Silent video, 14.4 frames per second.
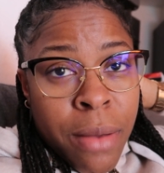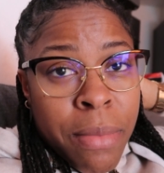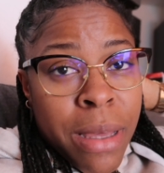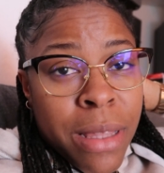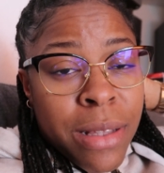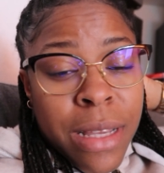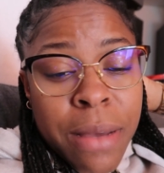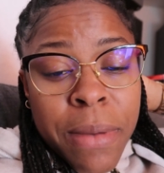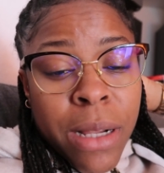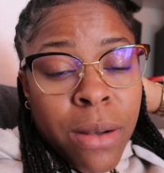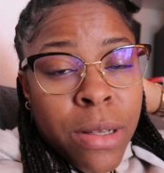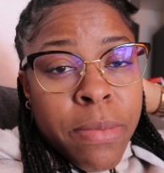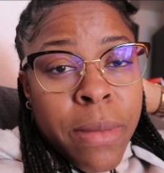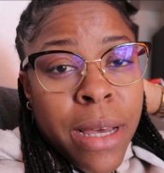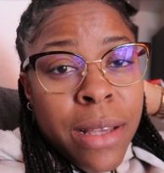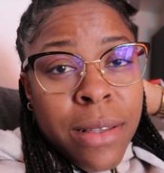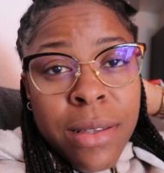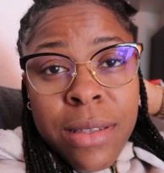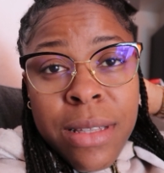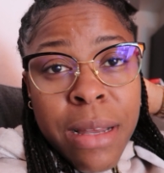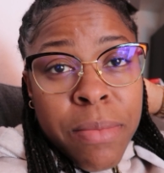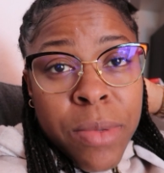by the time I close my eyes,
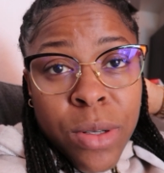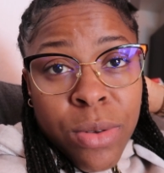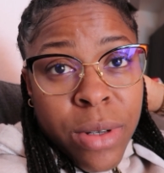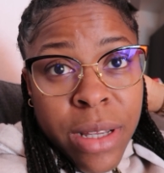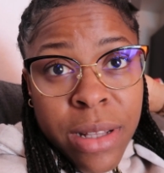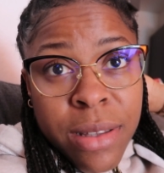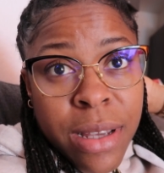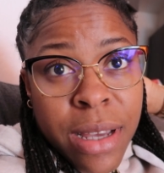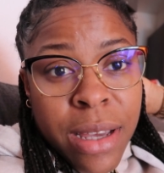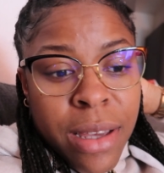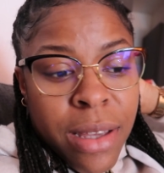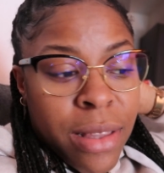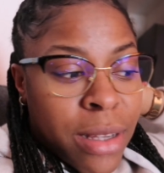it's time to go get Thai.